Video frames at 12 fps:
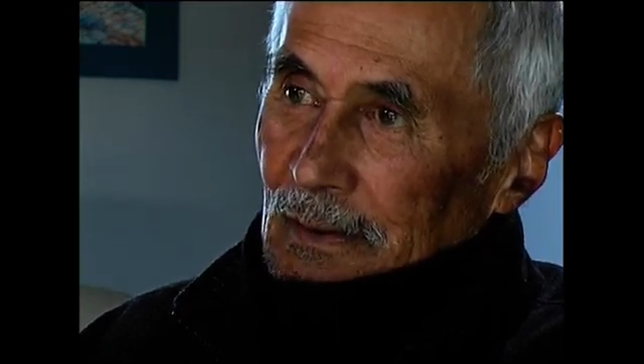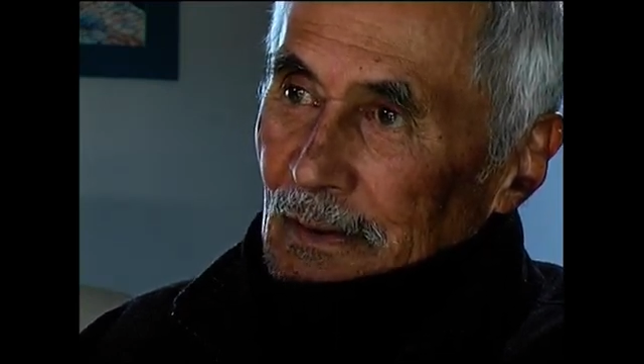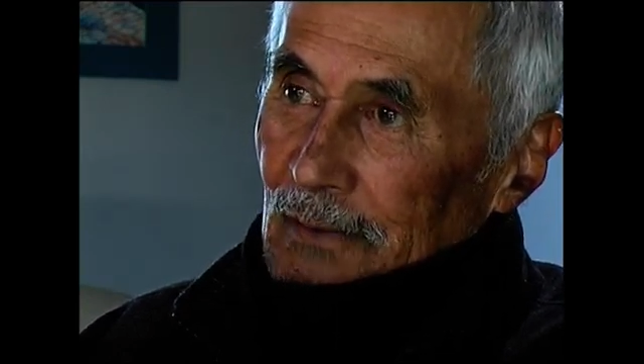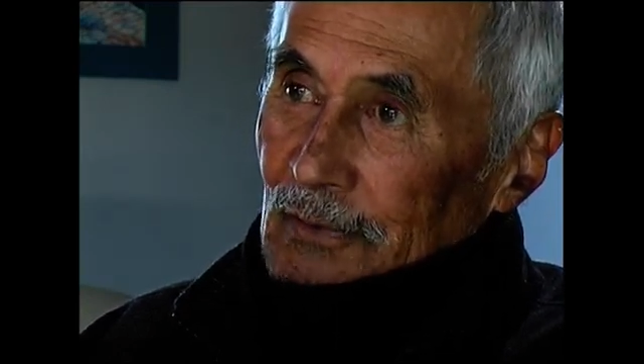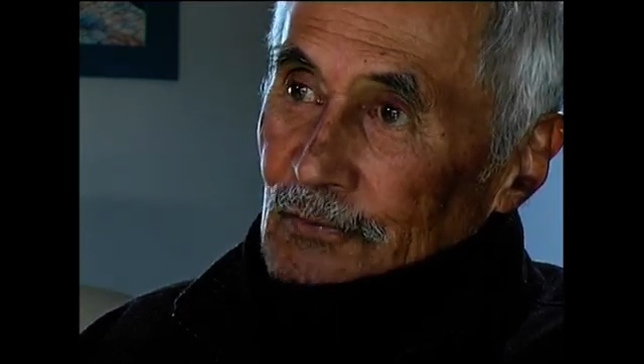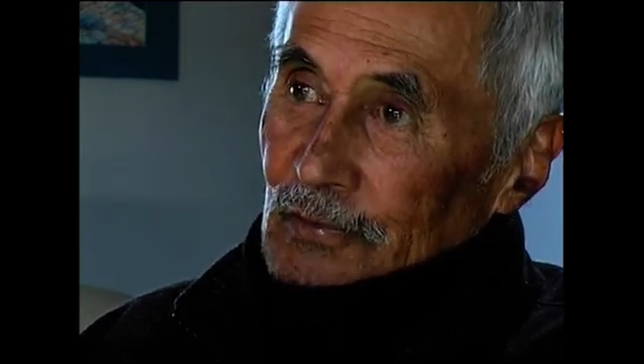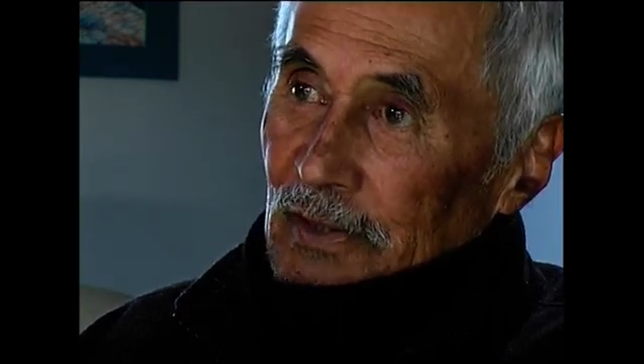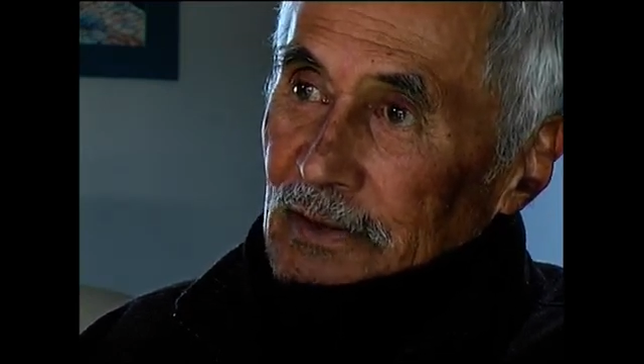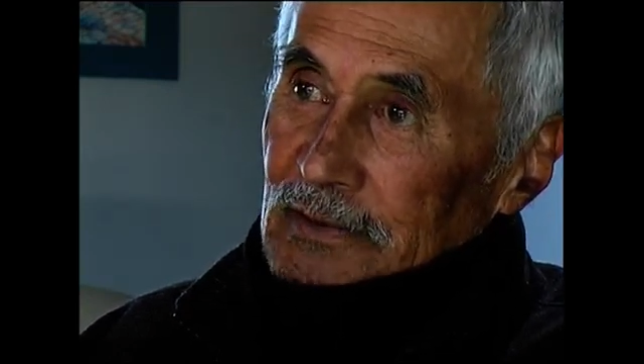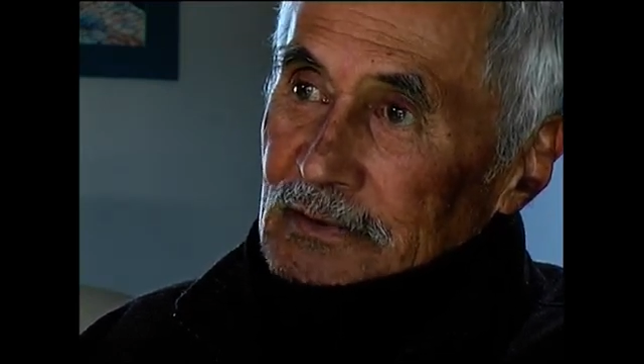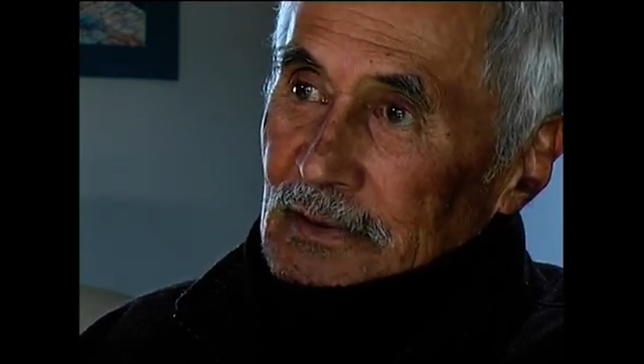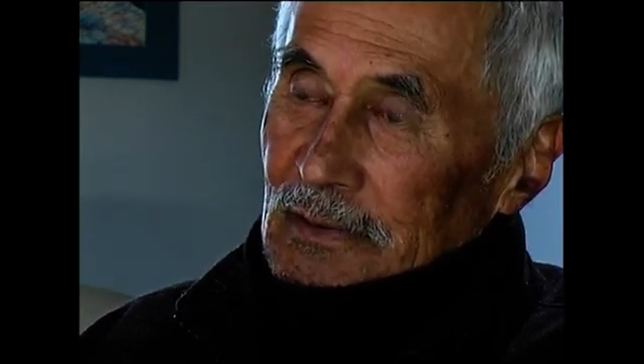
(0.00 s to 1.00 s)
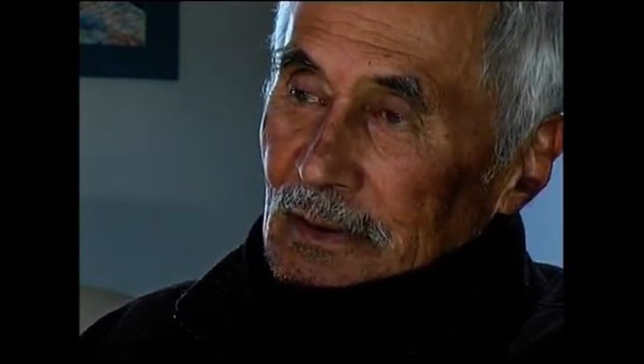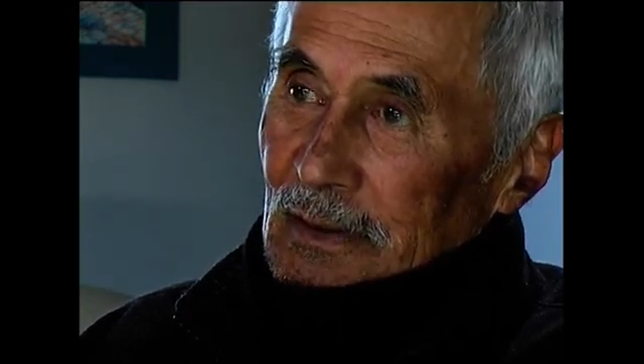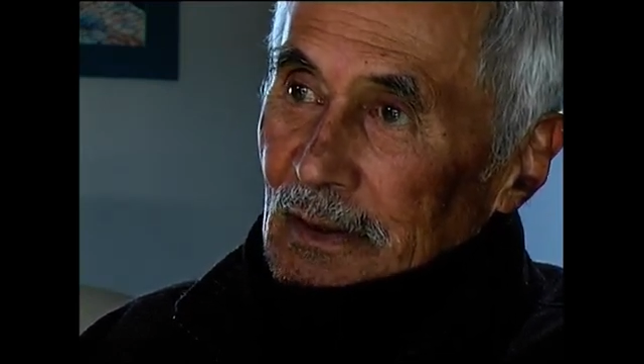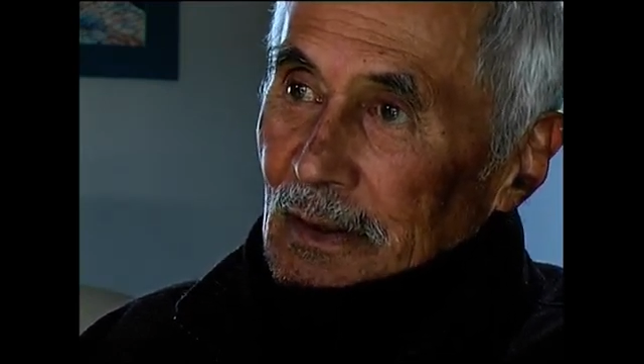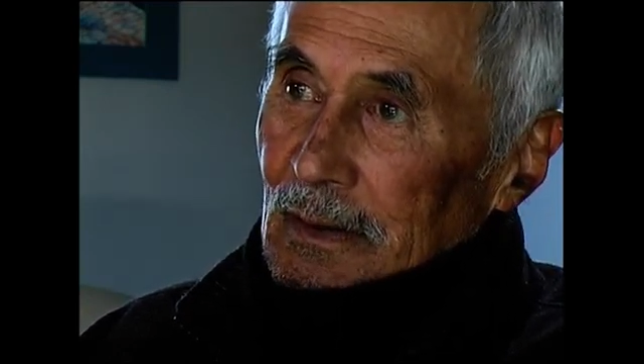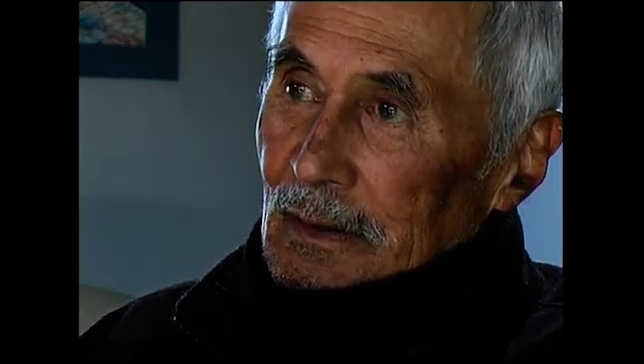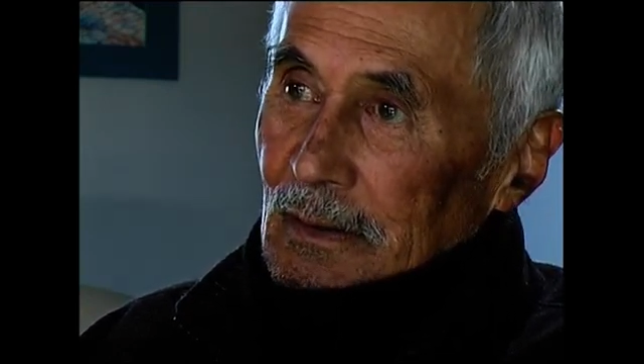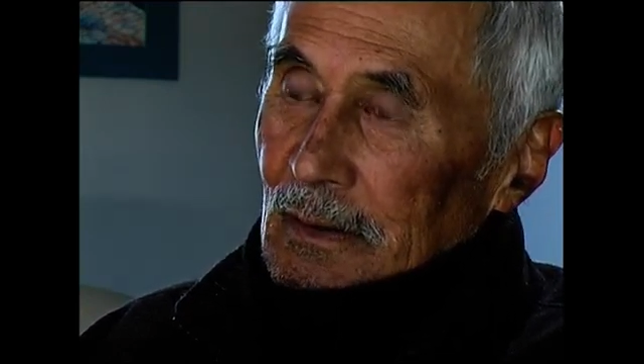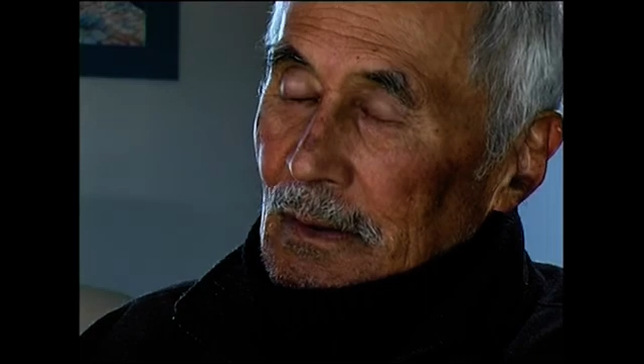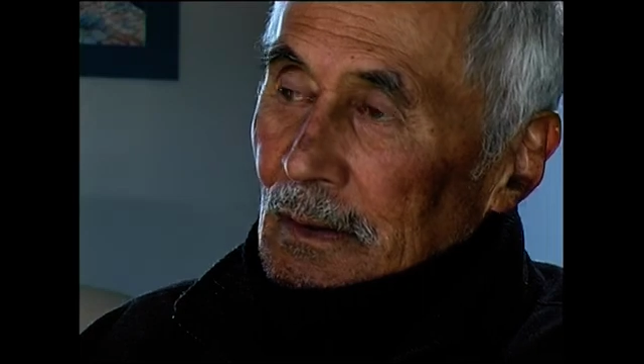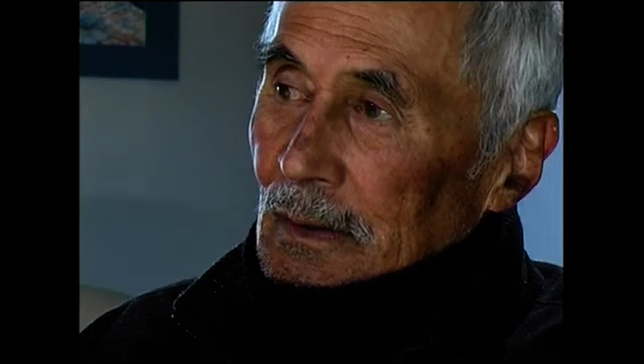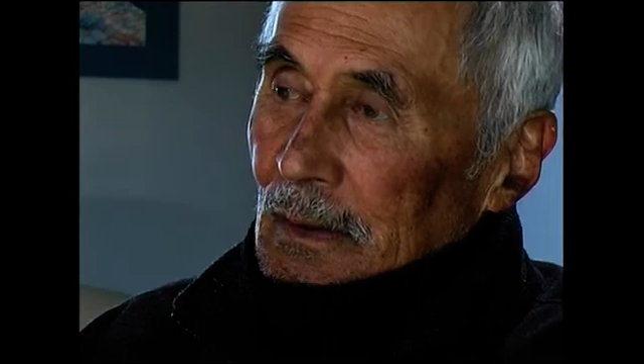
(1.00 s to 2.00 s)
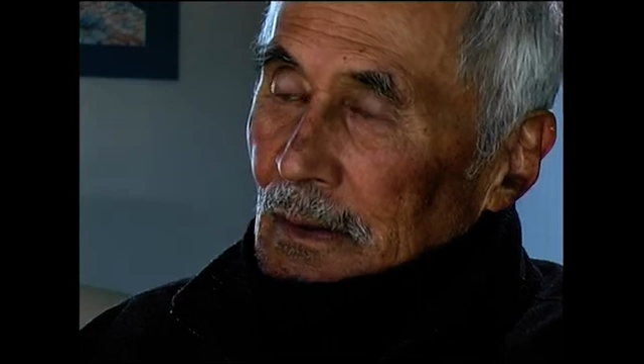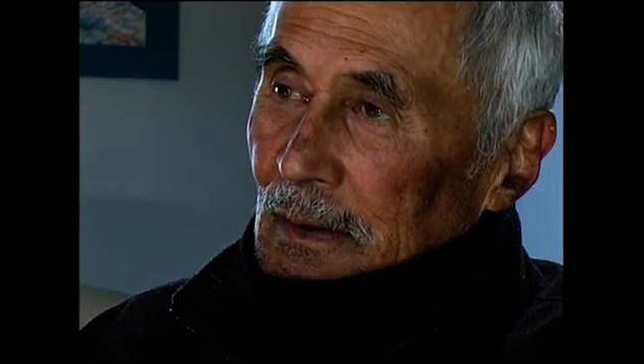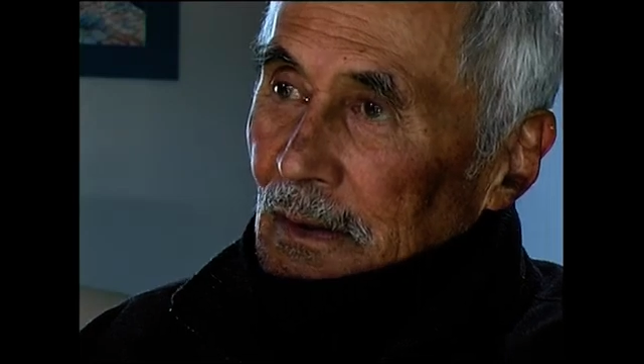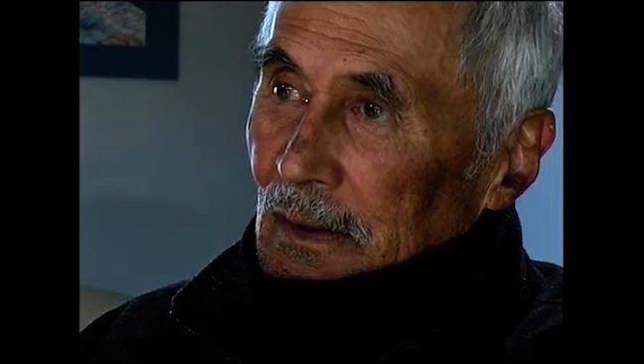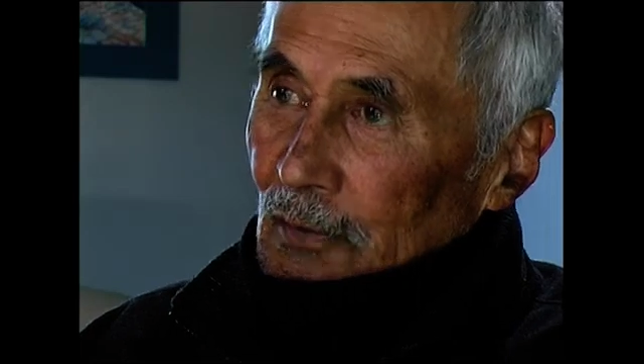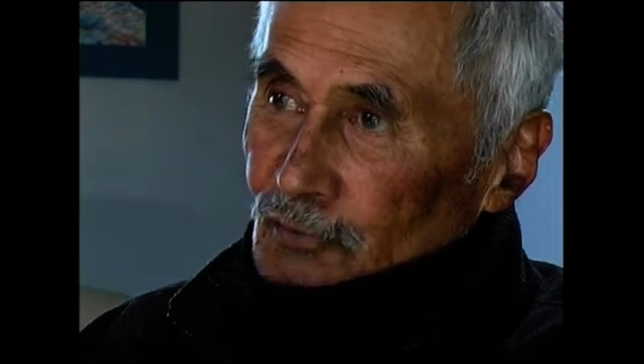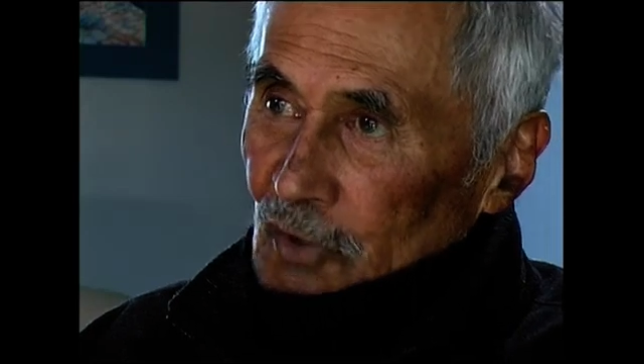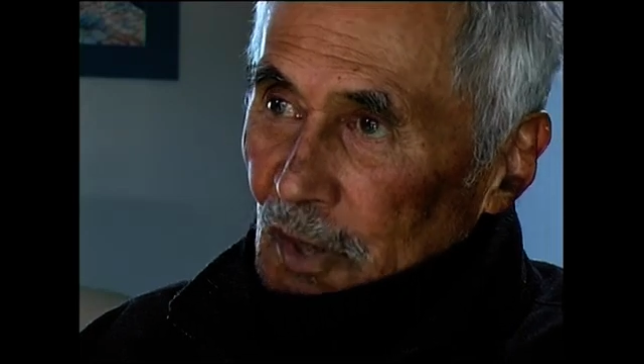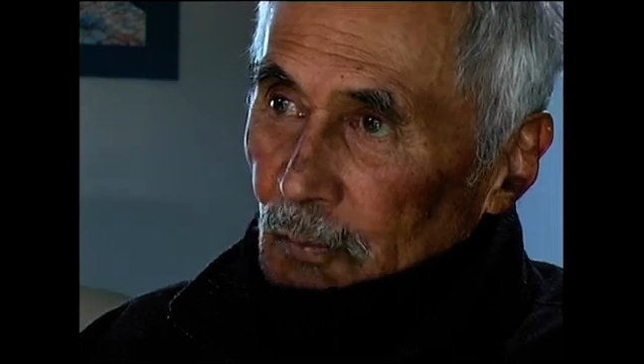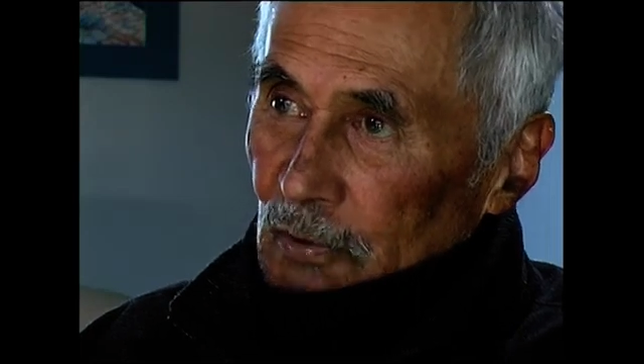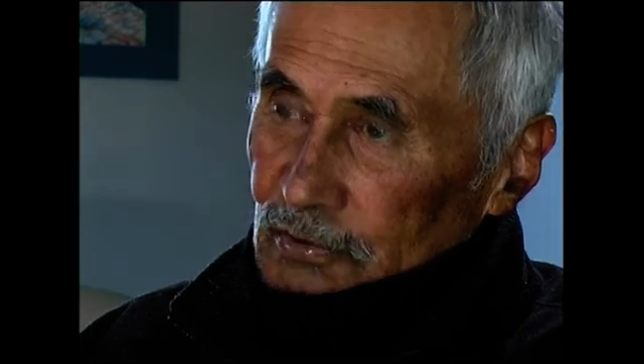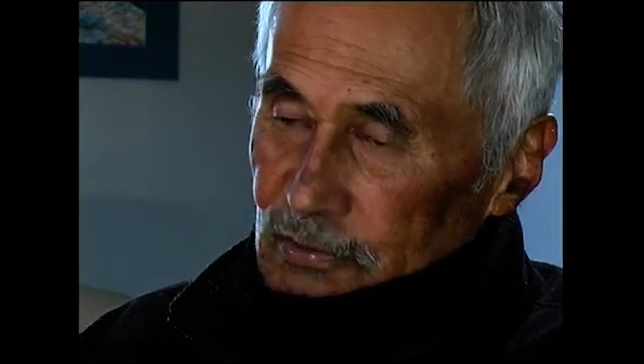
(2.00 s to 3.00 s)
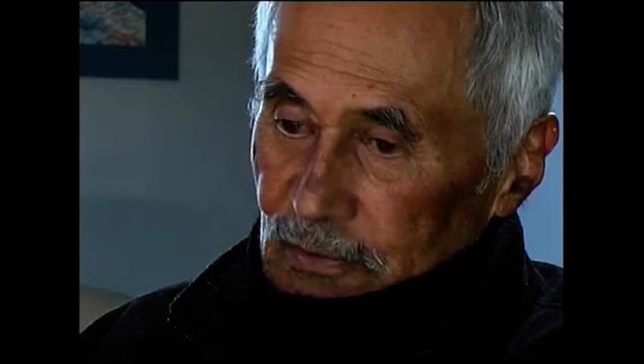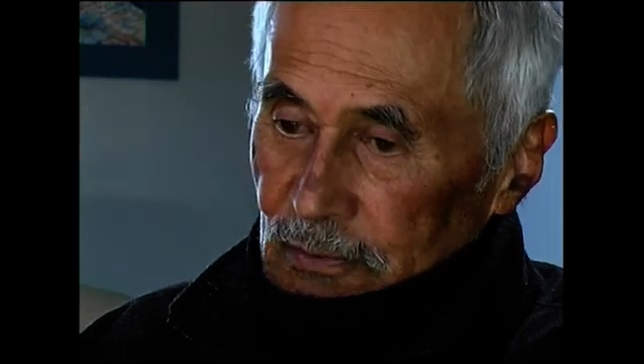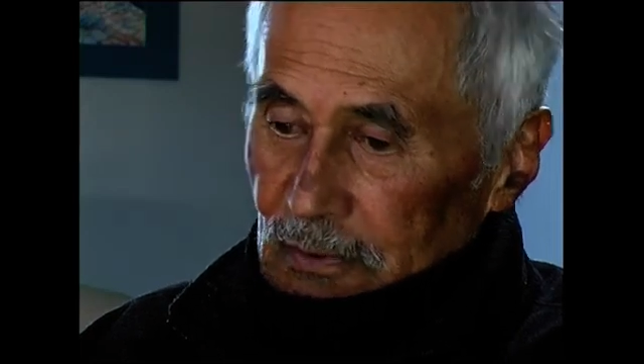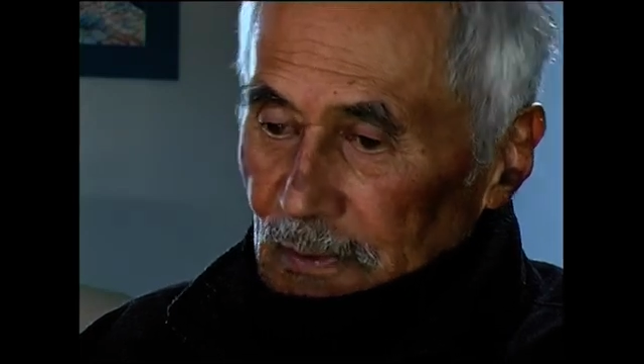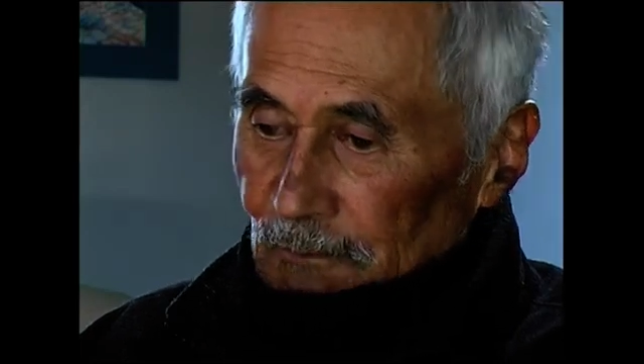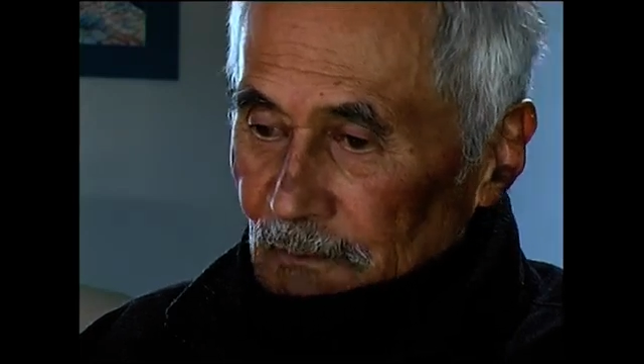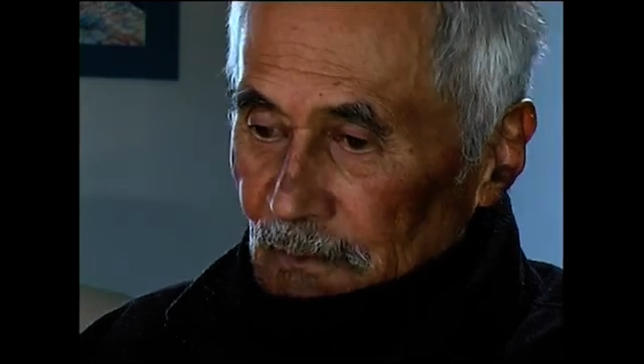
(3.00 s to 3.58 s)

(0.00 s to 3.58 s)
on the trains, and our job was to